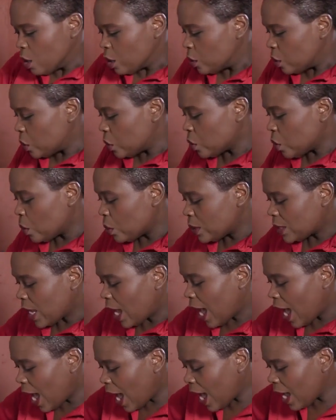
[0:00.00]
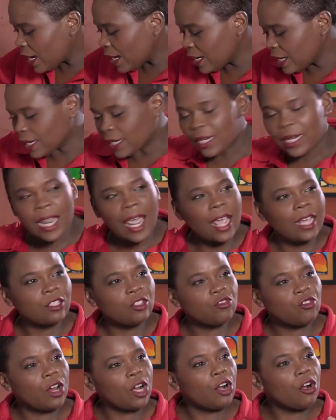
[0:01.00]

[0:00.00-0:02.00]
So to add a little extra